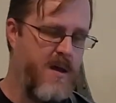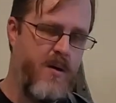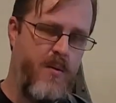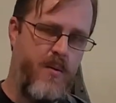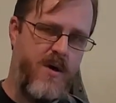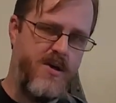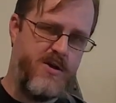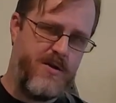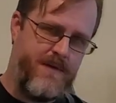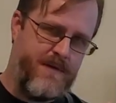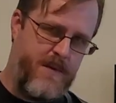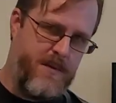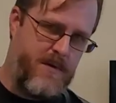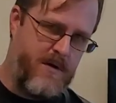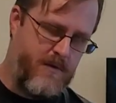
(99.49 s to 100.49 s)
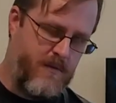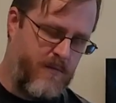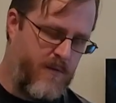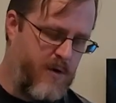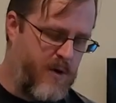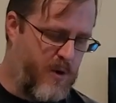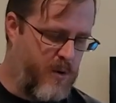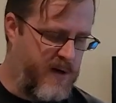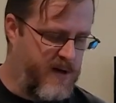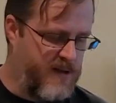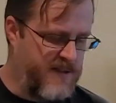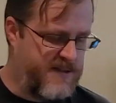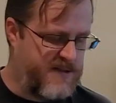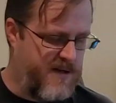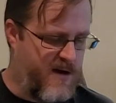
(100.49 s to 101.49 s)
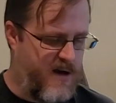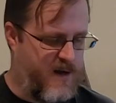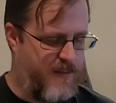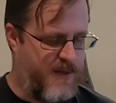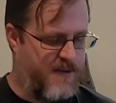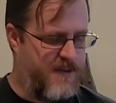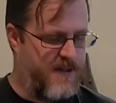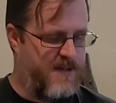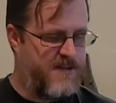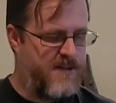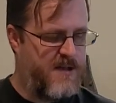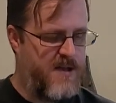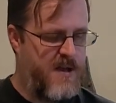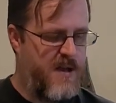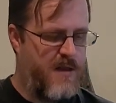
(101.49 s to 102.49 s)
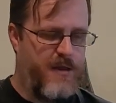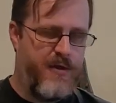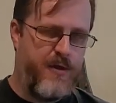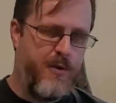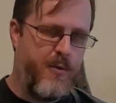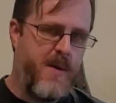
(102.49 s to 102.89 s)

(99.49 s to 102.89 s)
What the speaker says: which, if I'm real quick, let's talk about this. The